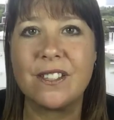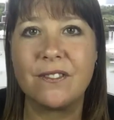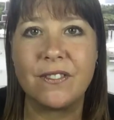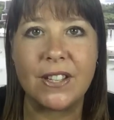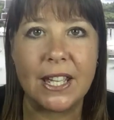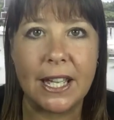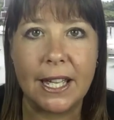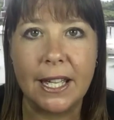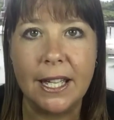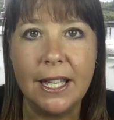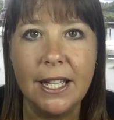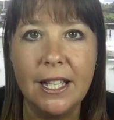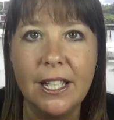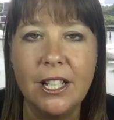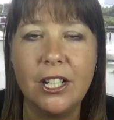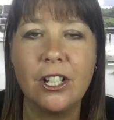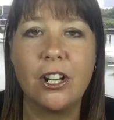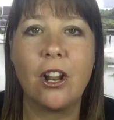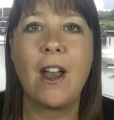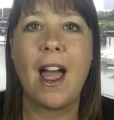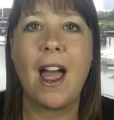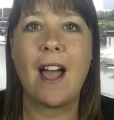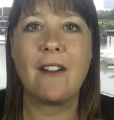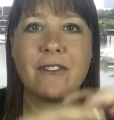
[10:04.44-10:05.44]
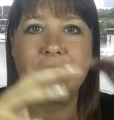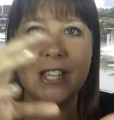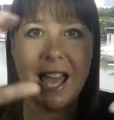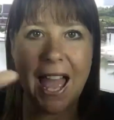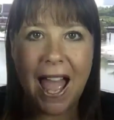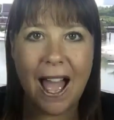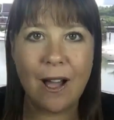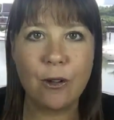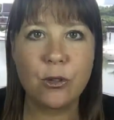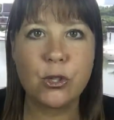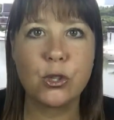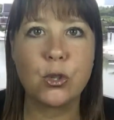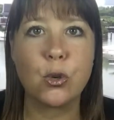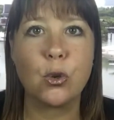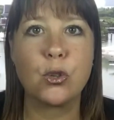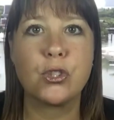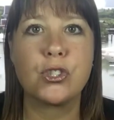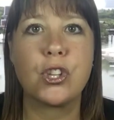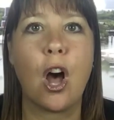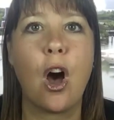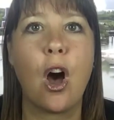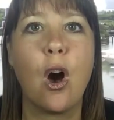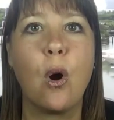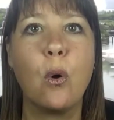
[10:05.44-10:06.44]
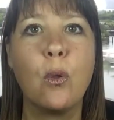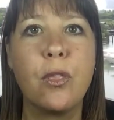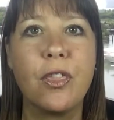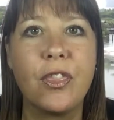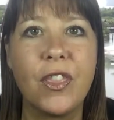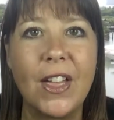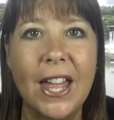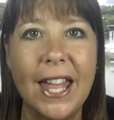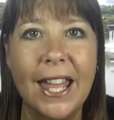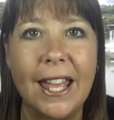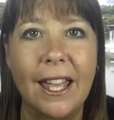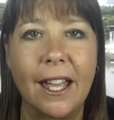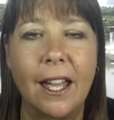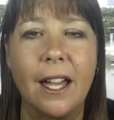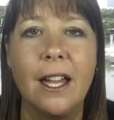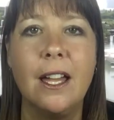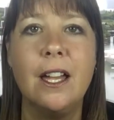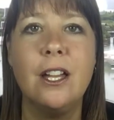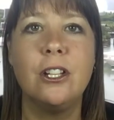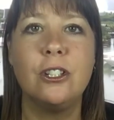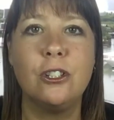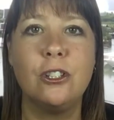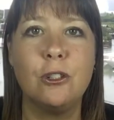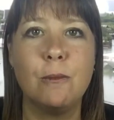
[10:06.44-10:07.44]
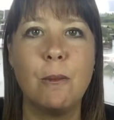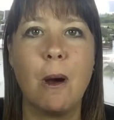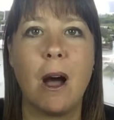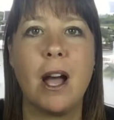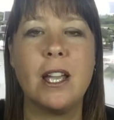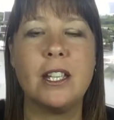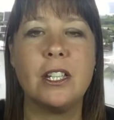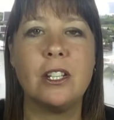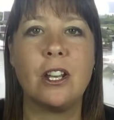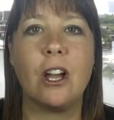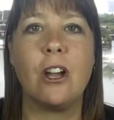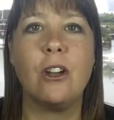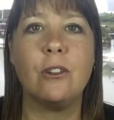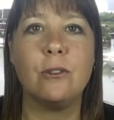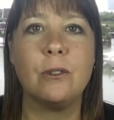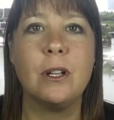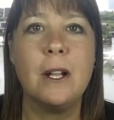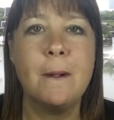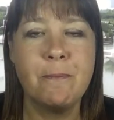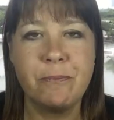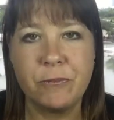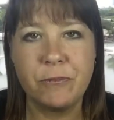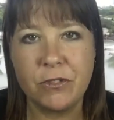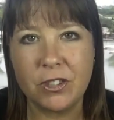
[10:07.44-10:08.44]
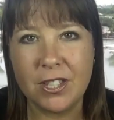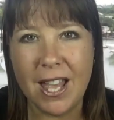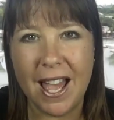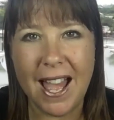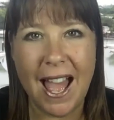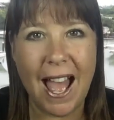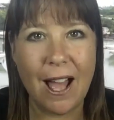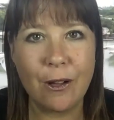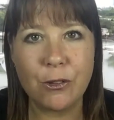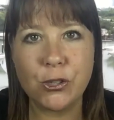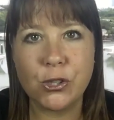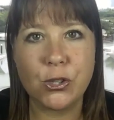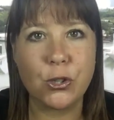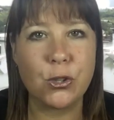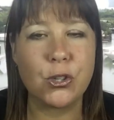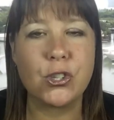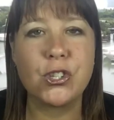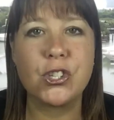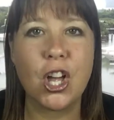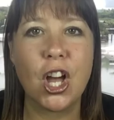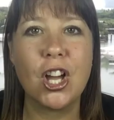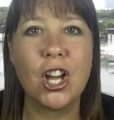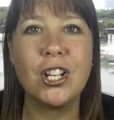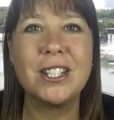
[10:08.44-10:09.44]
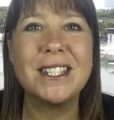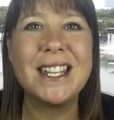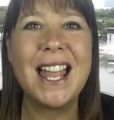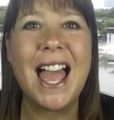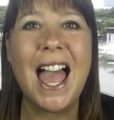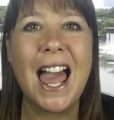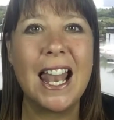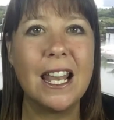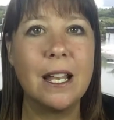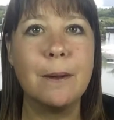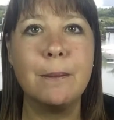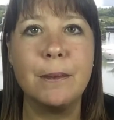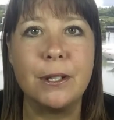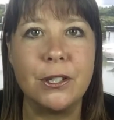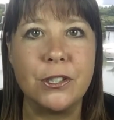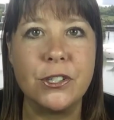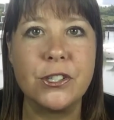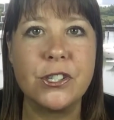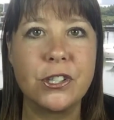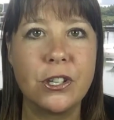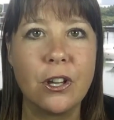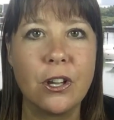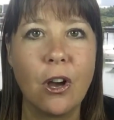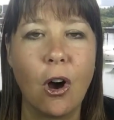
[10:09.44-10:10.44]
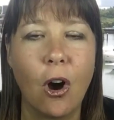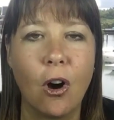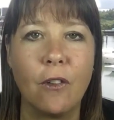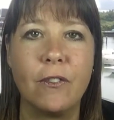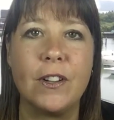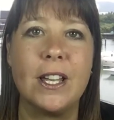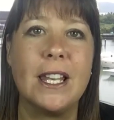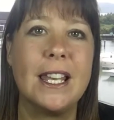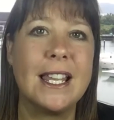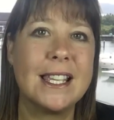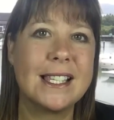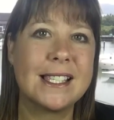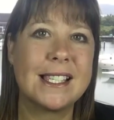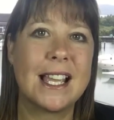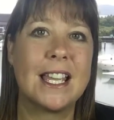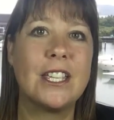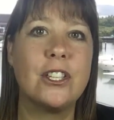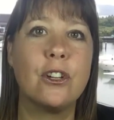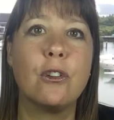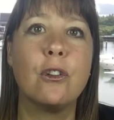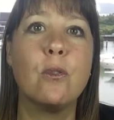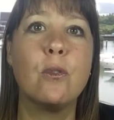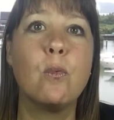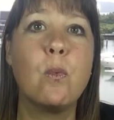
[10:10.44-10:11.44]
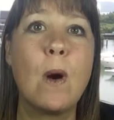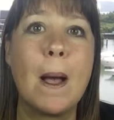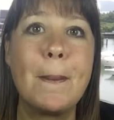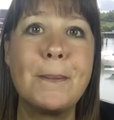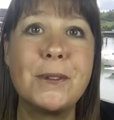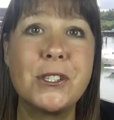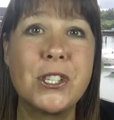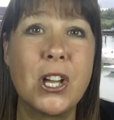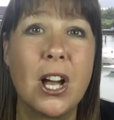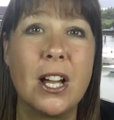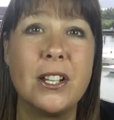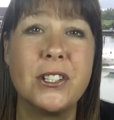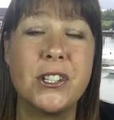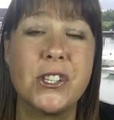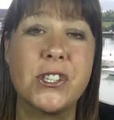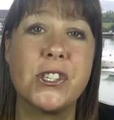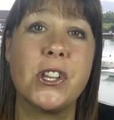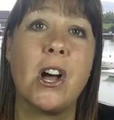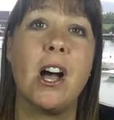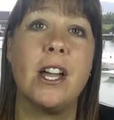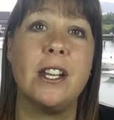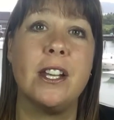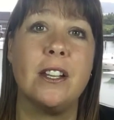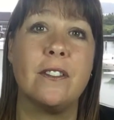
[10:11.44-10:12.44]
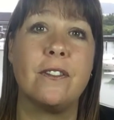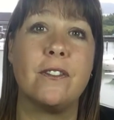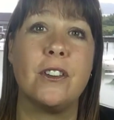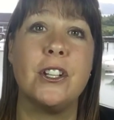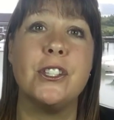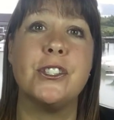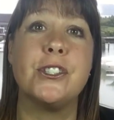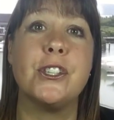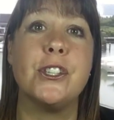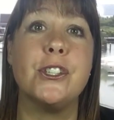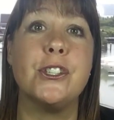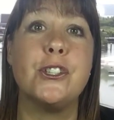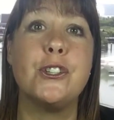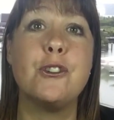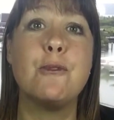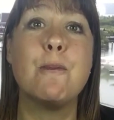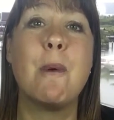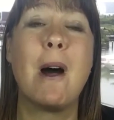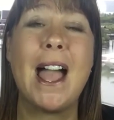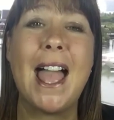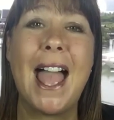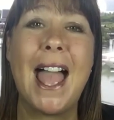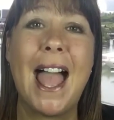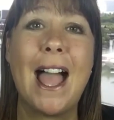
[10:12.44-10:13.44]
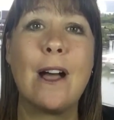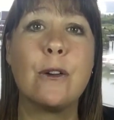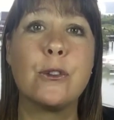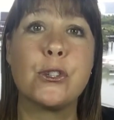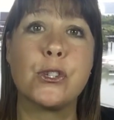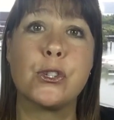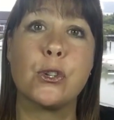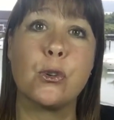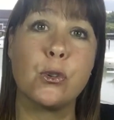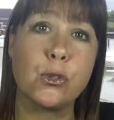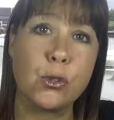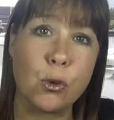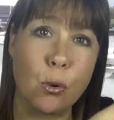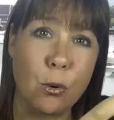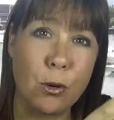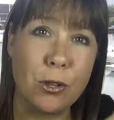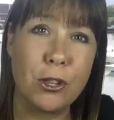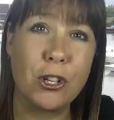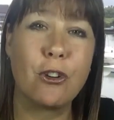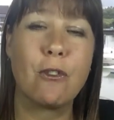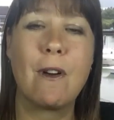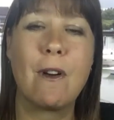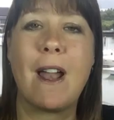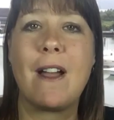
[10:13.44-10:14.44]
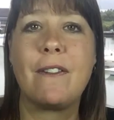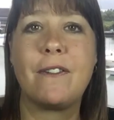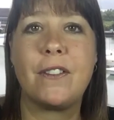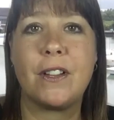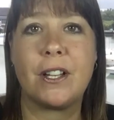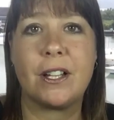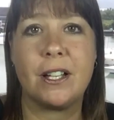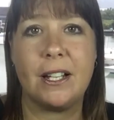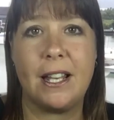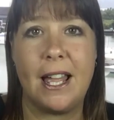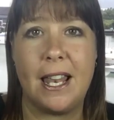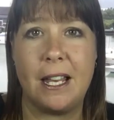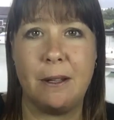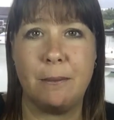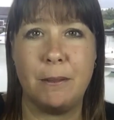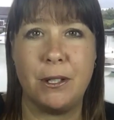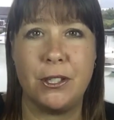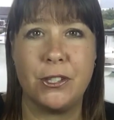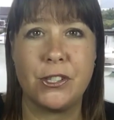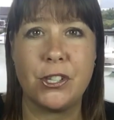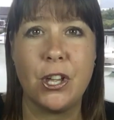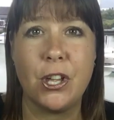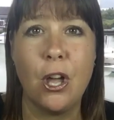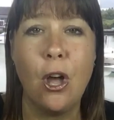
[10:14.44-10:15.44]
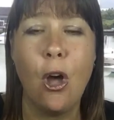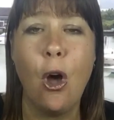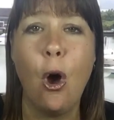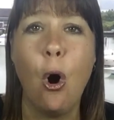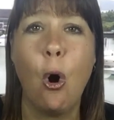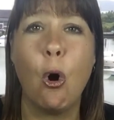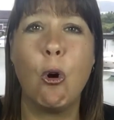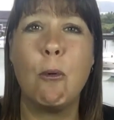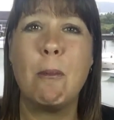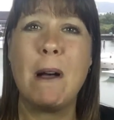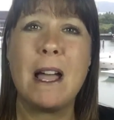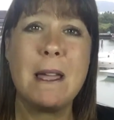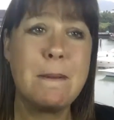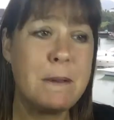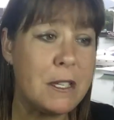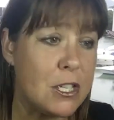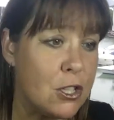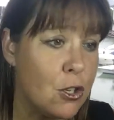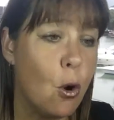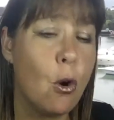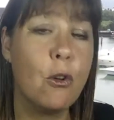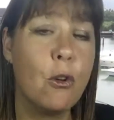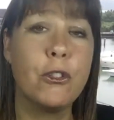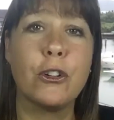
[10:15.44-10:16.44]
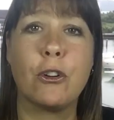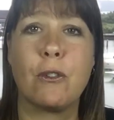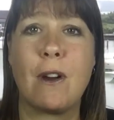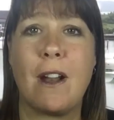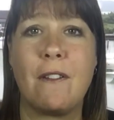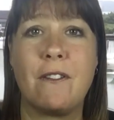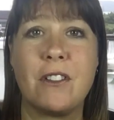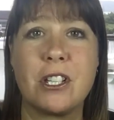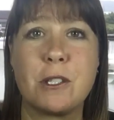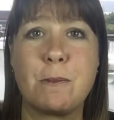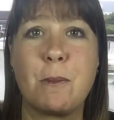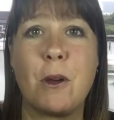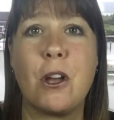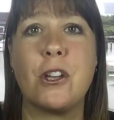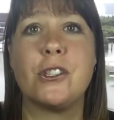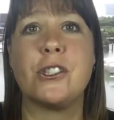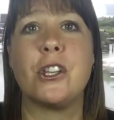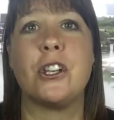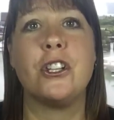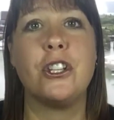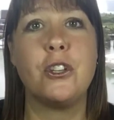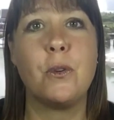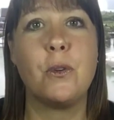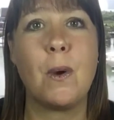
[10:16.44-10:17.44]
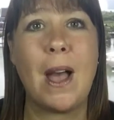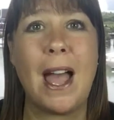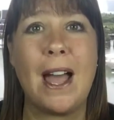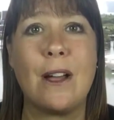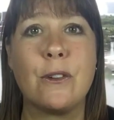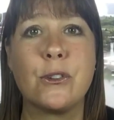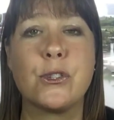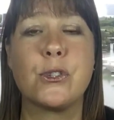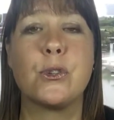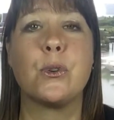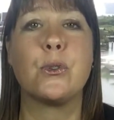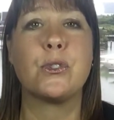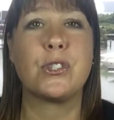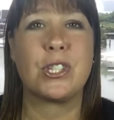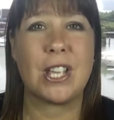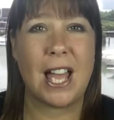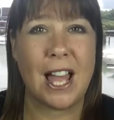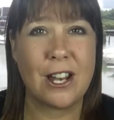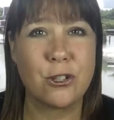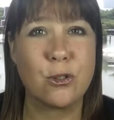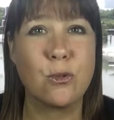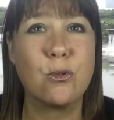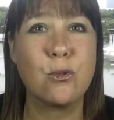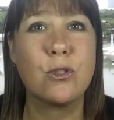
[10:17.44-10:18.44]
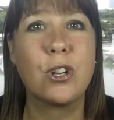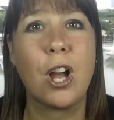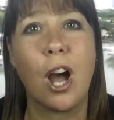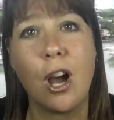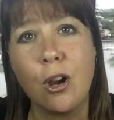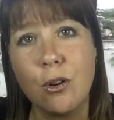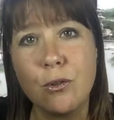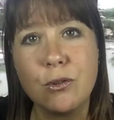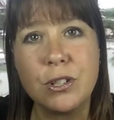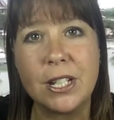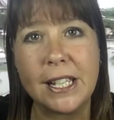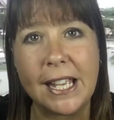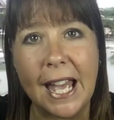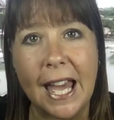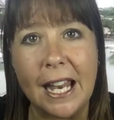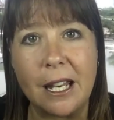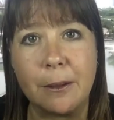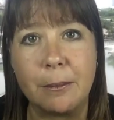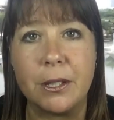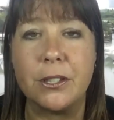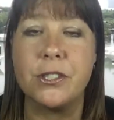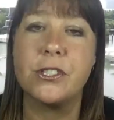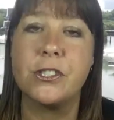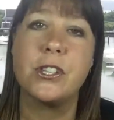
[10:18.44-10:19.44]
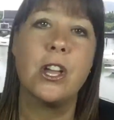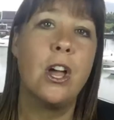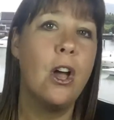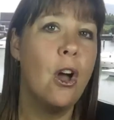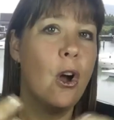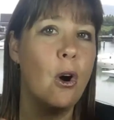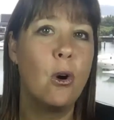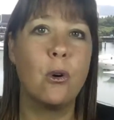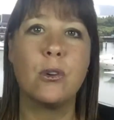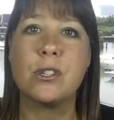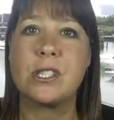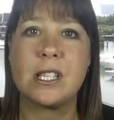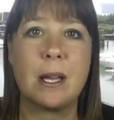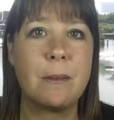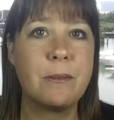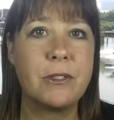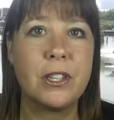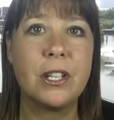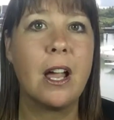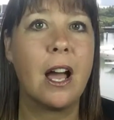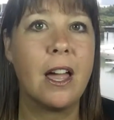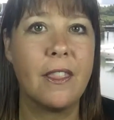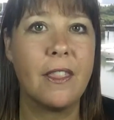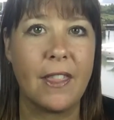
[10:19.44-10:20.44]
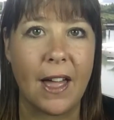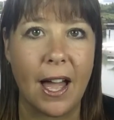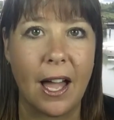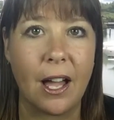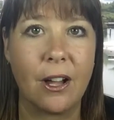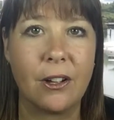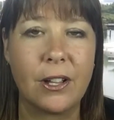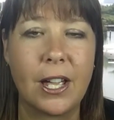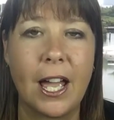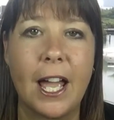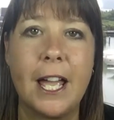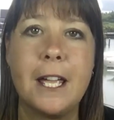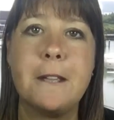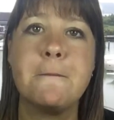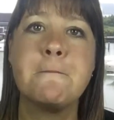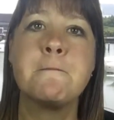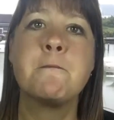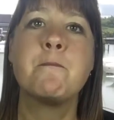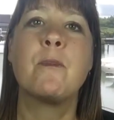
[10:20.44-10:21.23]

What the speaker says: of it, you don't have to outsource the whole thing. You might, outsource certain elements of it. Let's say you're a website designer, for instance. You might outsource all of the graphical elements, or maybe you're the graphics person and you outsource the actual coding elements, or something like that, okay?